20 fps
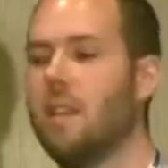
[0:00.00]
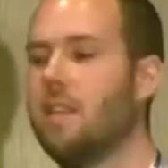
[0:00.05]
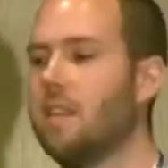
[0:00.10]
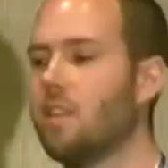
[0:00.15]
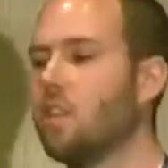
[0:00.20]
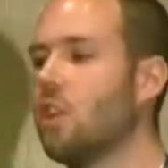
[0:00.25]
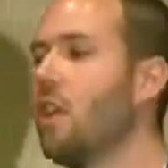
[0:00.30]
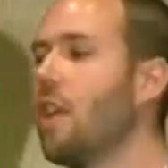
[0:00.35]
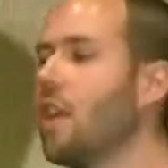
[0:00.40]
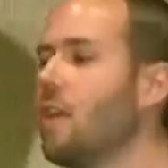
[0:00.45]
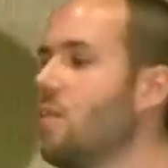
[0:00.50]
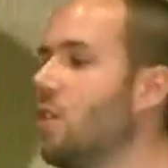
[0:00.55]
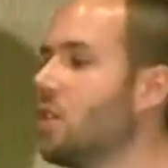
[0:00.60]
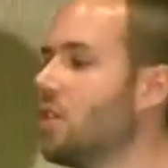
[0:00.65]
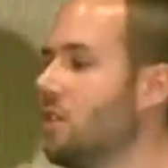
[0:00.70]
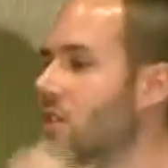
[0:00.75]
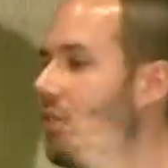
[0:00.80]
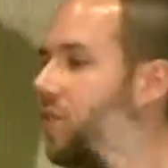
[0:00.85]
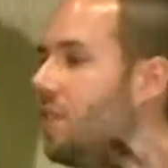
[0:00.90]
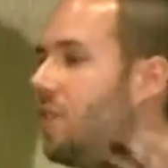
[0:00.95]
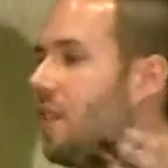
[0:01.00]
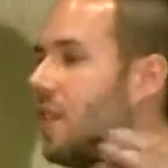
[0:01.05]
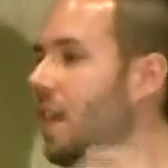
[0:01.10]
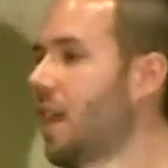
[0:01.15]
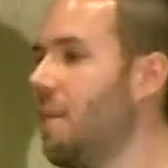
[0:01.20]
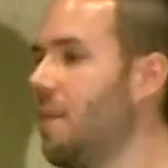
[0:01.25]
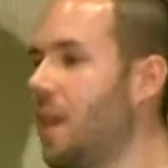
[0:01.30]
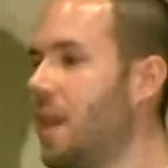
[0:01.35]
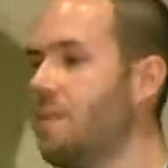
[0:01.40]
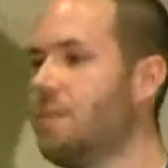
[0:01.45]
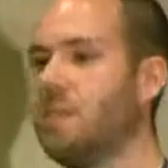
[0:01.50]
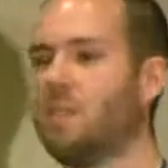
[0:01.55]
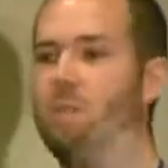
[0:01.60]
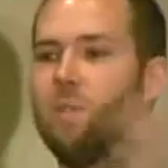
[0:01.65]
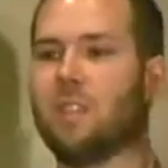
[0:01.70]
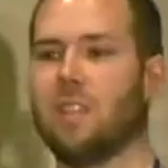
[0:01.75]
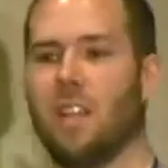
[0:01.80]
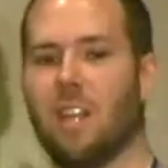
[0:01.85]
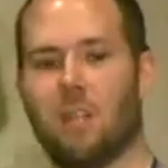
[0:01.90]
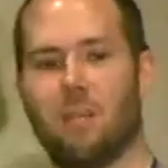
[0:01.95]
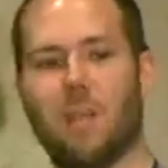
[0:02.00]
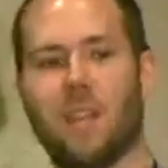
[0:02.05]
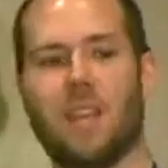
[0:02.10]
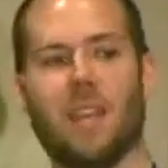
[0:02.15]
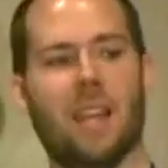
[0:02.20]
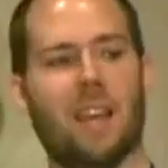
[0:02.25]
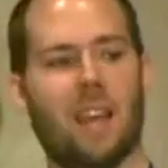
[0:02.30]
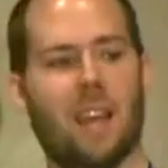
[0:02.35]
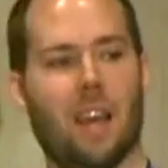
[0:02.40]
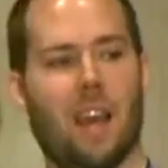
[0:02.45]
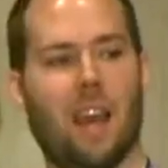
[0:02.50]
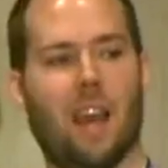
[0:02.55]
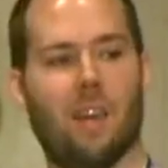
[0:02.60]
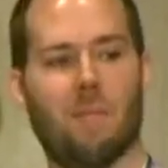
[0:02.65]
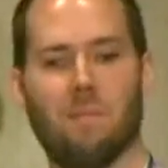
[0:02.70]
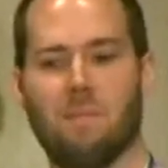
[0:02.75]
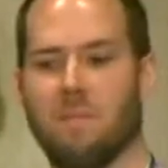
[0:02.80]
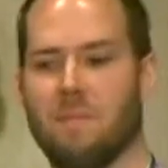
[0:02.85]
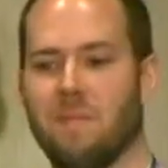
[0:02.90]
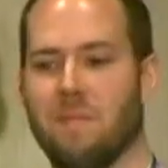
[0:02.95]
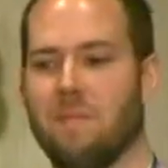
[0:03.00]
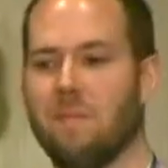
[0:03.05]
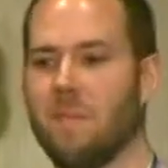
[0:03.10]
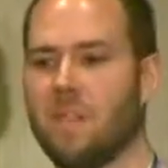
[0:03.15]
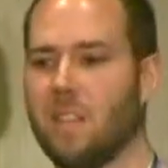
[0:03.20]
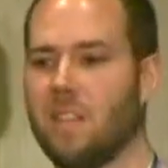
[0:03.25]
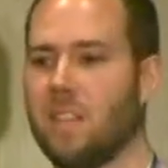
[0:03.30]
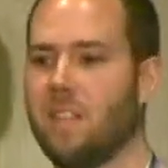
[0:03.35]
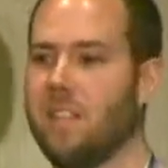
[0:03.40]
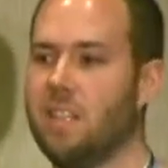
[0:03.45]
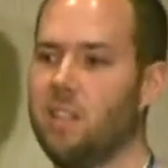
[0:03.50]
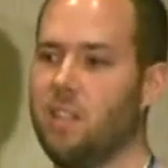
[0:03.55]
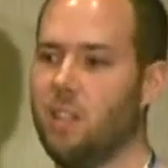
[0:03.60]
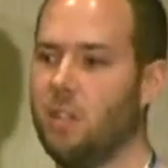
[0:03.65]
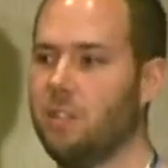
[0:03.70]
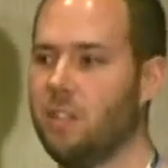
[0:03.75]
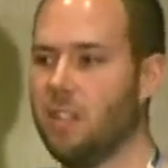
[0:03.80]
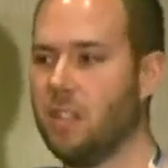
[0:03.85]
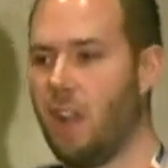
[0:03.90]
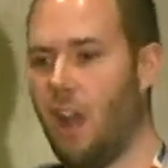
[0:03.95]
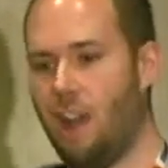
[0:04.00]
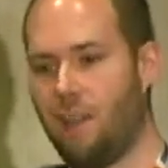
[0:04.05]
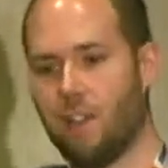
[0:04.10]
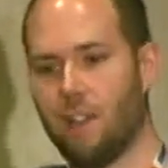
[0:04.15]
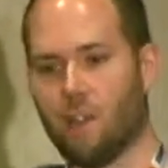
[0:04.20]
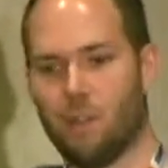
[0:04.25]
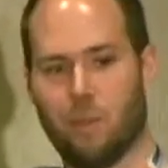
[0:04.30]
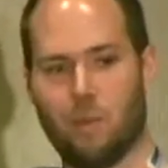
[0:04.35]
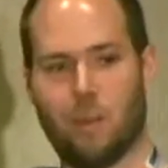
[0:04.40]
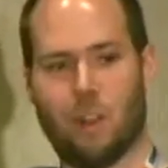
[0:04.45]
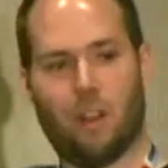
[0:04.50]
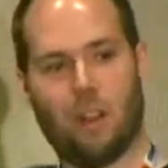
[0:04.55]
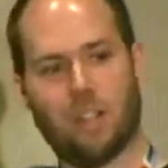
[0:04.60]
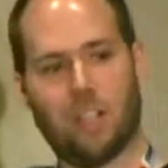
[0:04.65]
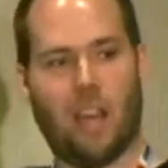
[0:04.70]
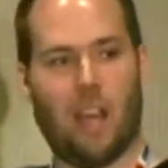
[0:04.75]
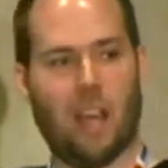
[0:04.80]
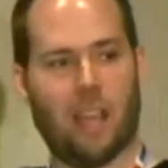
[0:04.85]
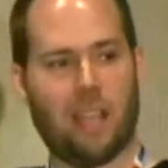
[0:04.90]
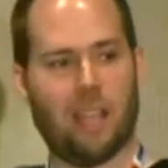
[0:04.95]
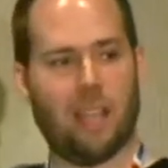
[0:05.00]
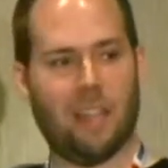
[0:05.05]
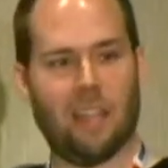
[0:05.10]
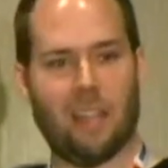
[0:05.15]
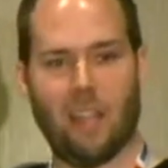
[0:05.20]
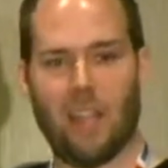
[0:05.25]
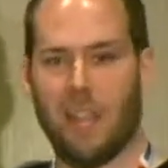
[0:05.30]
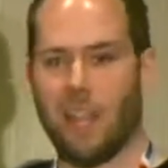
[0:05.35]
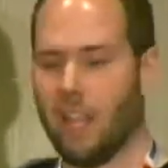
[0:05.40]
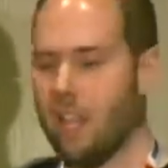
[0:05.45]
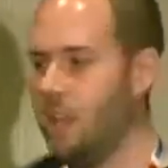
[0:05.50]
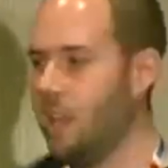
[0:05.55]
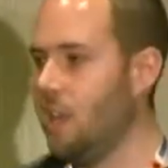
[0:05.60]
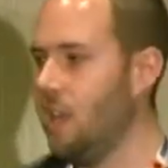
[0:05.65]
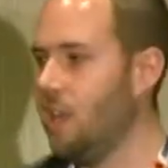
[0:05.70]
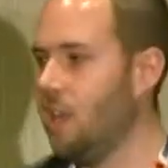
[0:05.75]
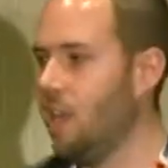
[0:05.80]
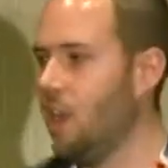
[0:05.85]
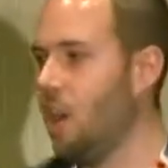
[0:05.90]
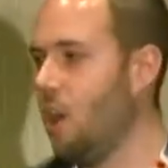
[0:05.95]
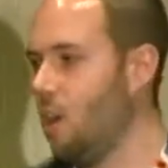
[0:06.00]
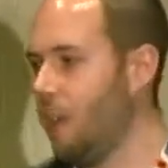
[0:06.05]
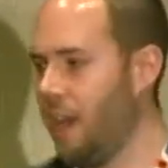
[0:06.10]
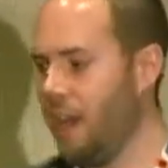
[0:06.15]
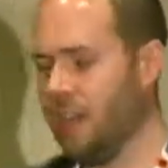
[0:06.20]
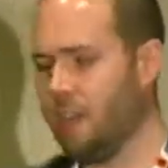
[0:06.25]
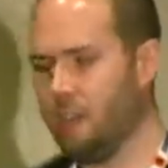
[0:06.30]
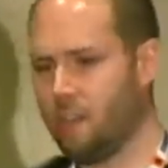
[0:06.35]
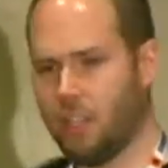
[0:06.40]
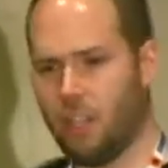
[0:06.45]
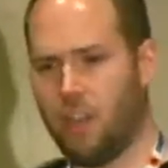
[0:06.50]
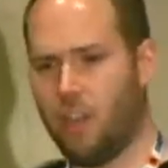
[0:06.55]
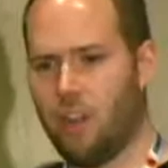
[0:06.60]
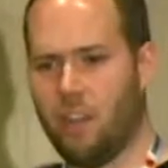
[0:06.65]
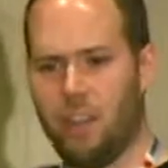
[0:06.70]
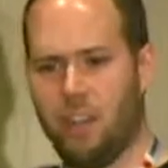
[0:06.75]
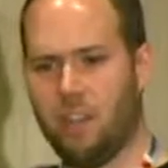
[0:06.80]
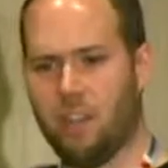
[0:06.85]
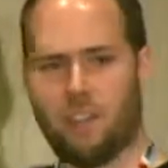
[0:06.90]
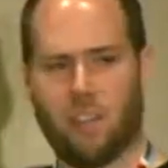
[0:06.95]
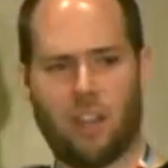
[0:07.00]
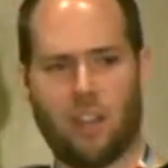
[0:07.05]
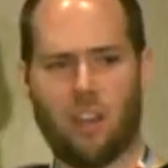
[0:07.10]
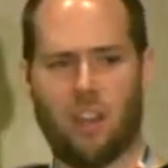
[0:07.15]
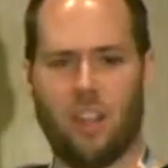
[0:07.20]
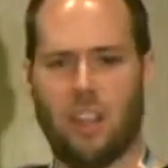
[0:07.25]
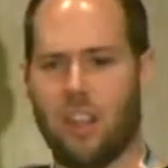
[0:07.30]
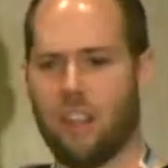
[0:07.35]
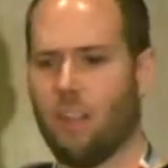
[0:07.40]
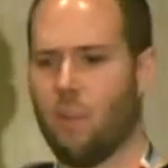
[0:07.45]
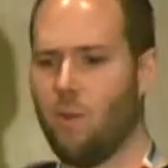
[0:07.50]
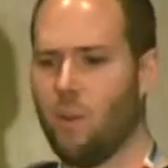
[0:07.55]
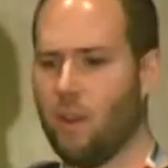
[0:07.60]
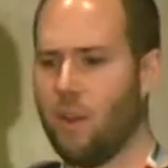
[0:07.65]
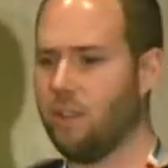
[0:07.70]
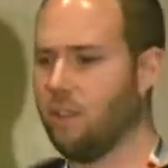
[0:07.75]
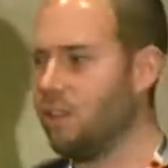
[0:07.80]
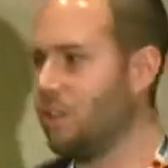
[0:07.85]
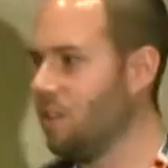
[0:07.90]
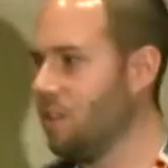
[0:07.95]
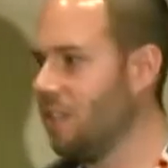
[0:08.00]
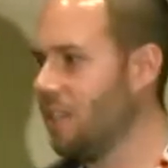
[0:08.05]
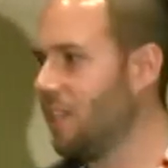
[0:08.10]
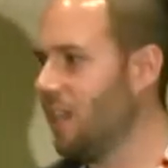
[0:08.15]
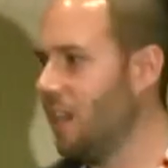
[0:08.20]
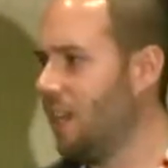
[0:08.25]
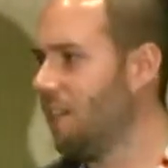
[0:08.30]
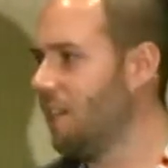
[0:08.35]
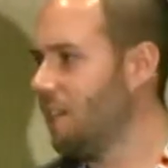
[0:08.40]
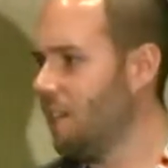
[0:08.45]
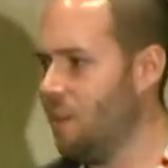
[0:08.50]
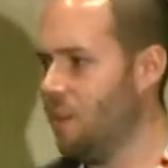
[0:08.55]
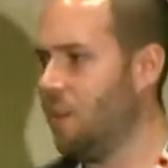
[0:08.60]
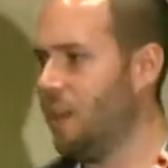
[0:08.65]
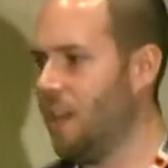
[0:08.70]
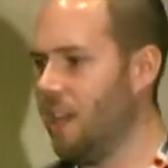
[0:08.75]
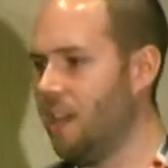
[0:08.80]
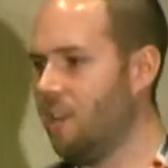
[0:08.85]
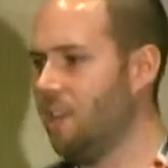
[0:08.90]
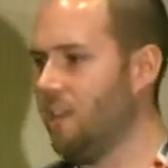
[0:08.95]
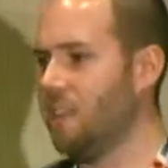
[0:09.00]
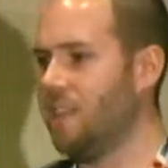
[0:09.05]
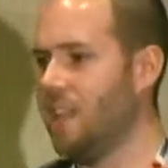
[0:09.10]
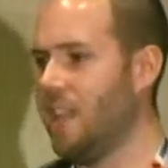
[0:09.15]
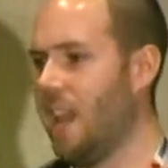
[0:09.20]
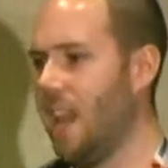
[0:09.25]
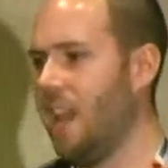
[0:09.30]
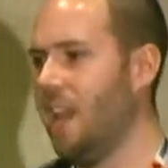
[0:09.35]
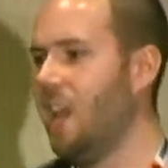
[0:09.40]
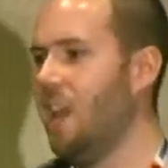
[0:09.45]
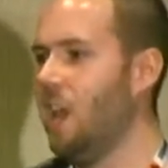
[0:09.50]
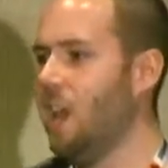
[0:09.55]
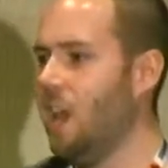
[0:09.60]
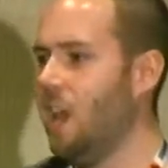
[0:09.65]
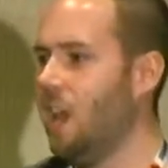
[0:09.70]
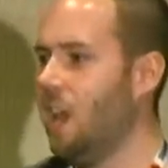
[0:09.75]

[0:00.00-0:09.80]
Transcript: There's a great commercial if you see on IBM, someone was telling me. Um, there's like these dudes in a conference room and they're all talking and they're like, like, oh, we got to do security this, security that. There are Windows and Unix guys, and oh, we got to do this and that.